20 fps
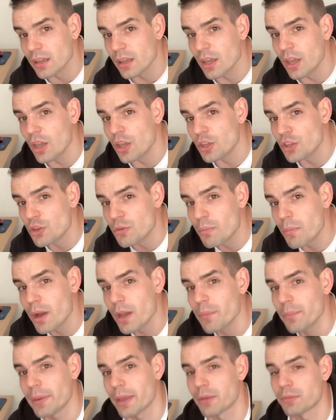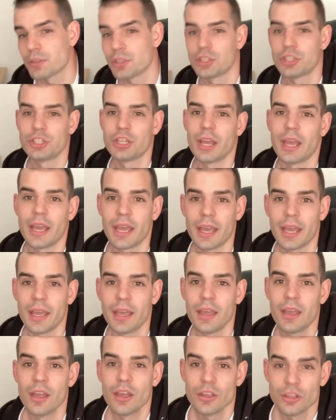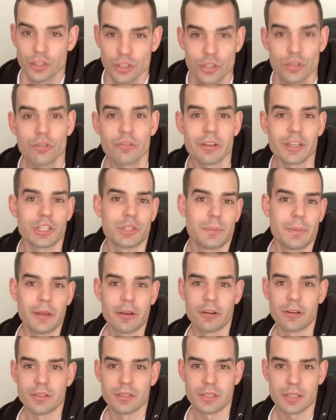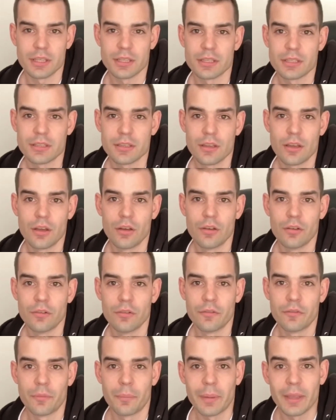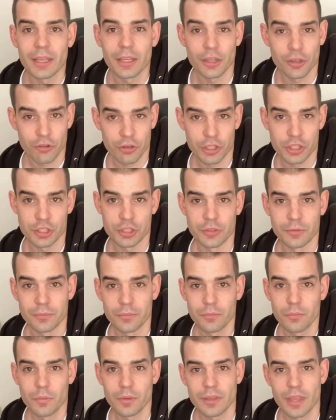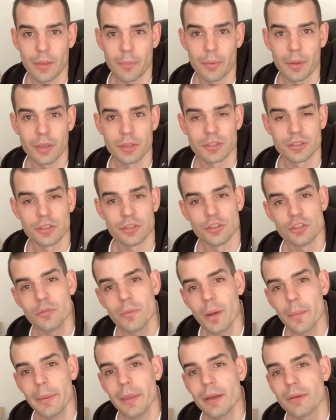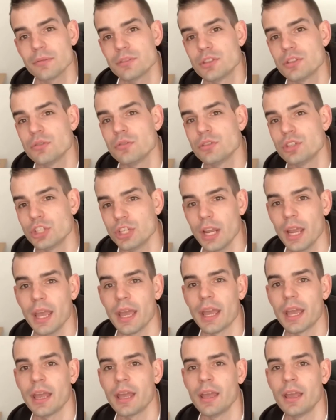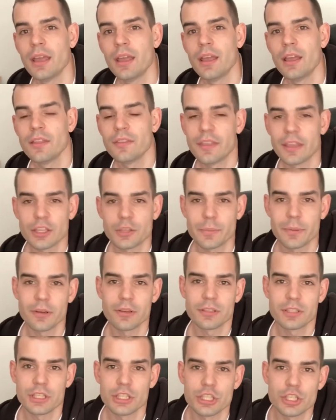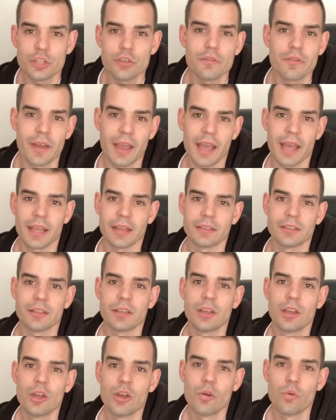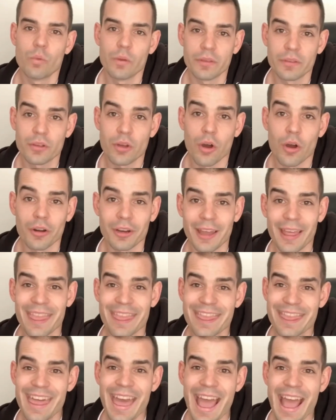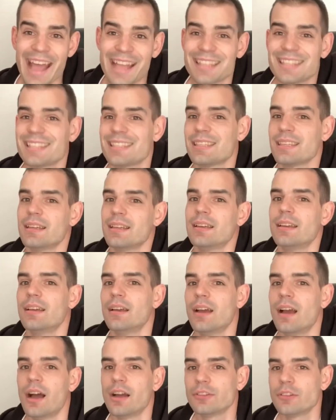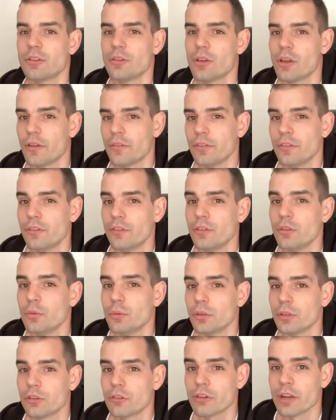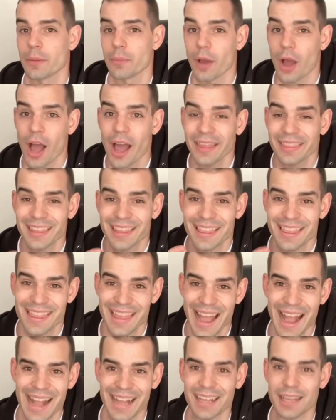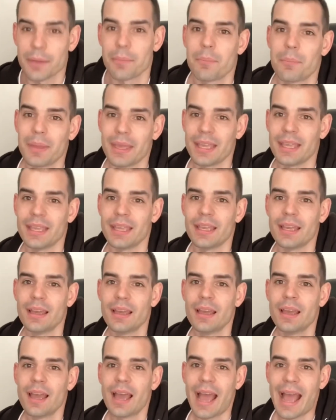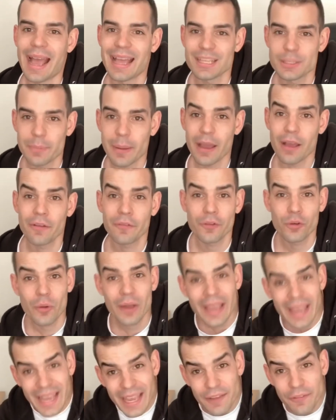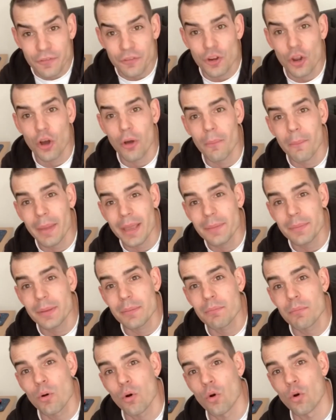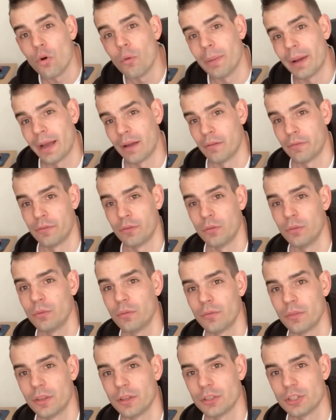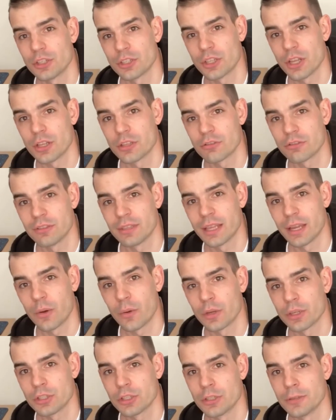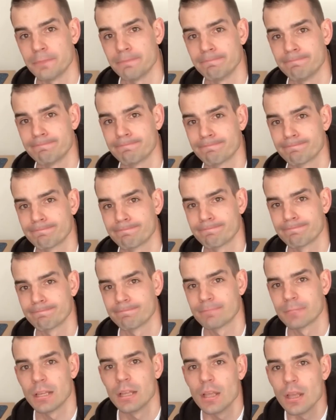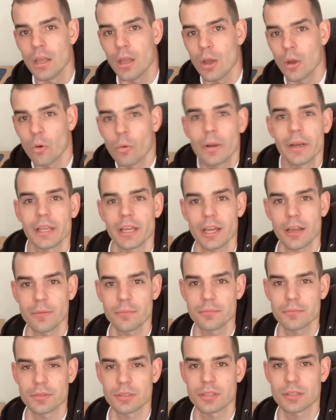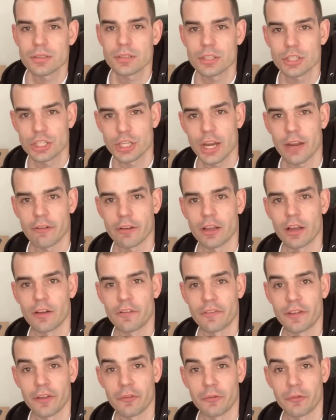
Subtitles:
you might be able to share your experiences of being a Christian with that person. You might be able to share the experiences you've had with God. And that, I don't know if you would agree, but I think that can be as powerful, if not maybe more powerful, than just answering their question. When it comes to sharing our faith with